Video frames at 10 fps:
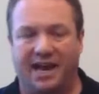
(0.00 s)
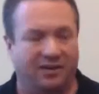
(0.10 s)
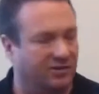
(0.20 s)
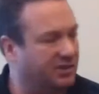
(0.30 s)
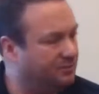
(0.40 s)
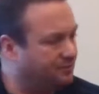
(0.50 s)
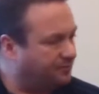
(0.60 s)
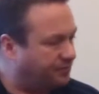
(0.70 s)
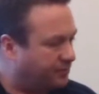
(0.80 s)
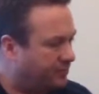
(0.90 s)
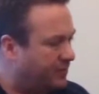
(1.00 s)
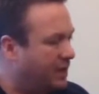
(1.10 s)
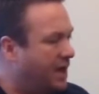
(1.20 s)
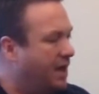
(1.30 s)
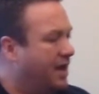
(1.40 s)
tangles.
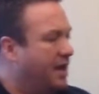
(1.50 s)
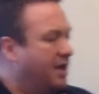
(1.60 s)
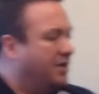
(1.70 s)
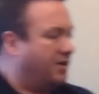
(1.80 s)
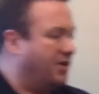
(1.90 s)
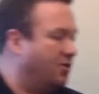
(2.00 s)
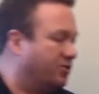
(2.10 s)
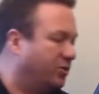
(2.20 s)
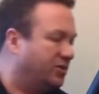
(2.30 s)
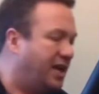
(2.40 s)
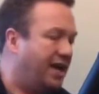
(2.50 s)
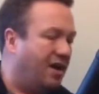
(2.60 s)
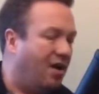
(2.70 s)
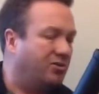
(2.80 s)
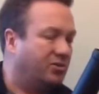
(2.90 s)
The Unitrol
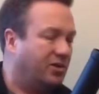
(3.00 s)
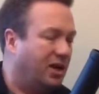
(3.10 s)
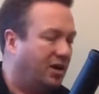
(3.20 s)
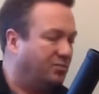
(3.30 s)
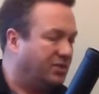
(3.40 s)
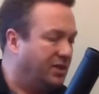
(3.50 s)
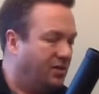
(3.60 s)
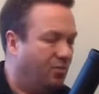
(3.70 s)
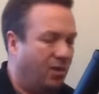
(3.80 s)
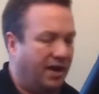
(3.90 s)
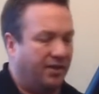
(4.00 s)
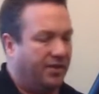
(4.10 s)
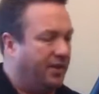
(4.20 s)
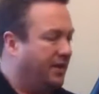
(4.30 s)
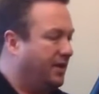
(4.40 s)
10 also comes with